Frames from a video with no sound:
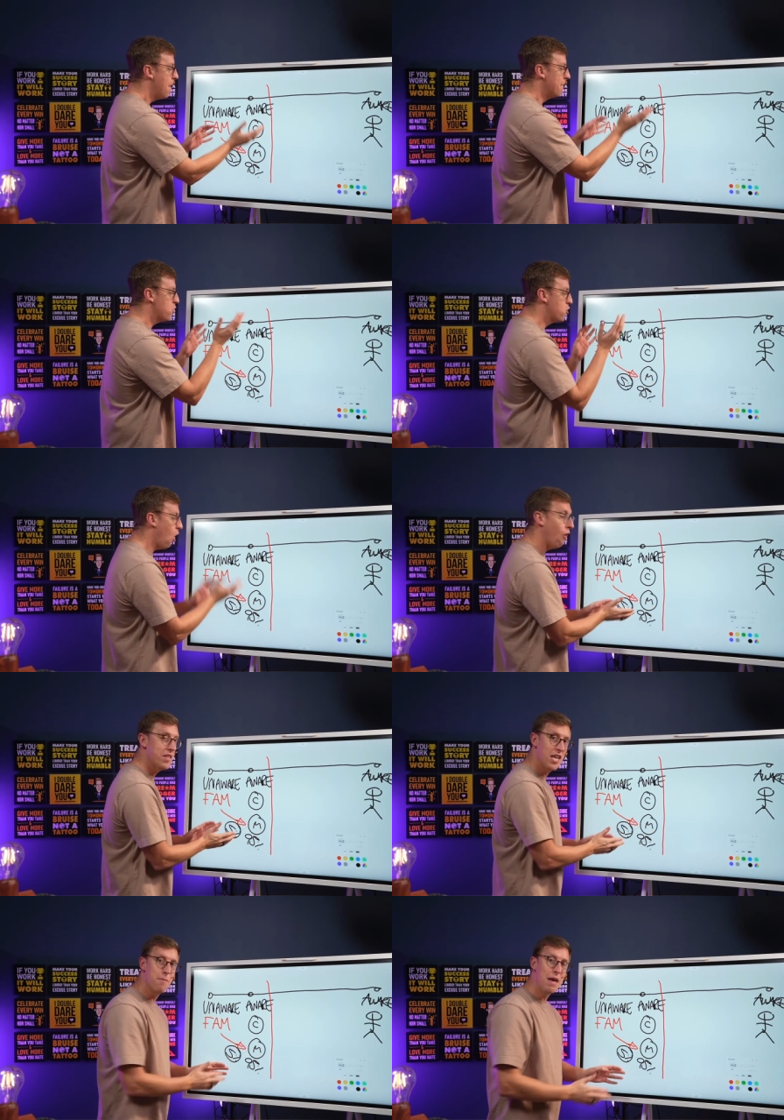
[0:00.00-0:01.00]

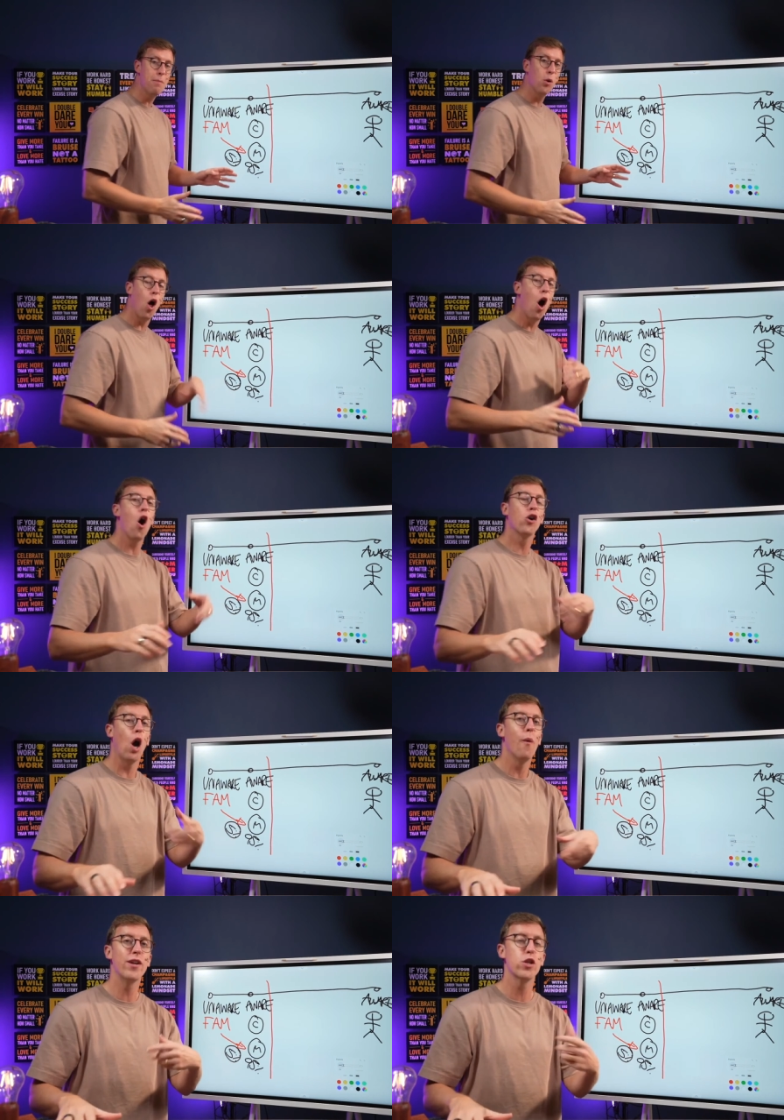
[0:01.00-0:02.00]
majority of people are
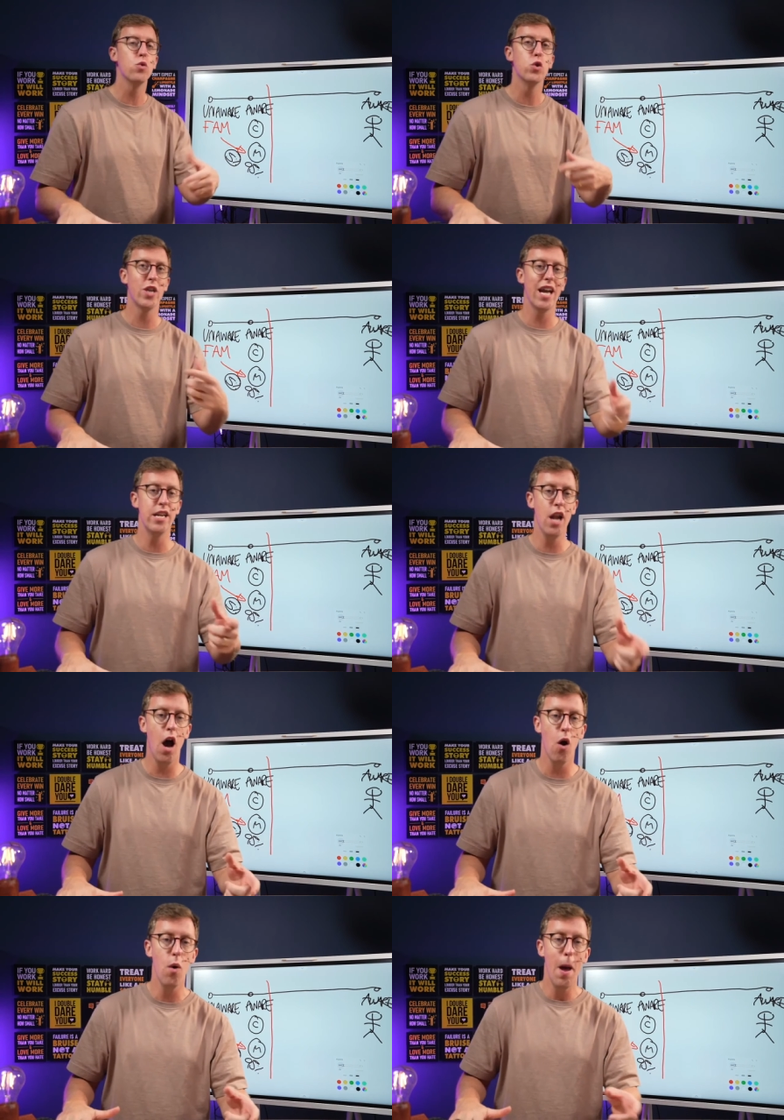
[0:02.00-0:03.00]
going to say
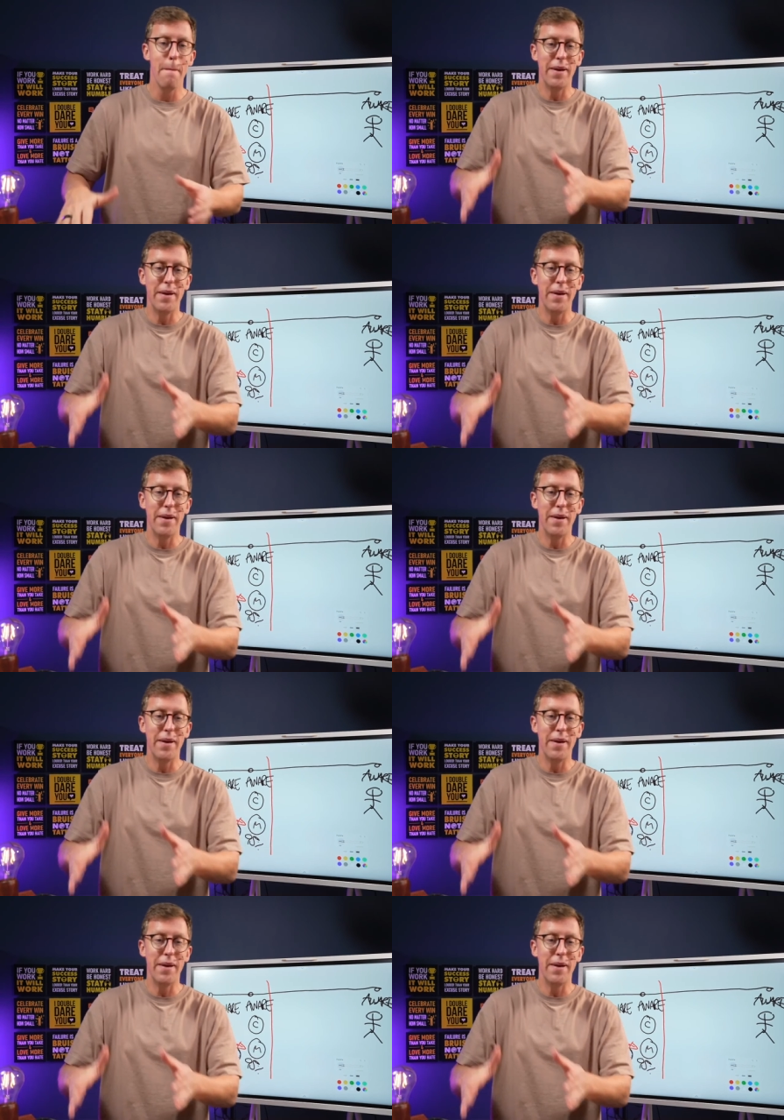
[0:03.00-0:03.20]
no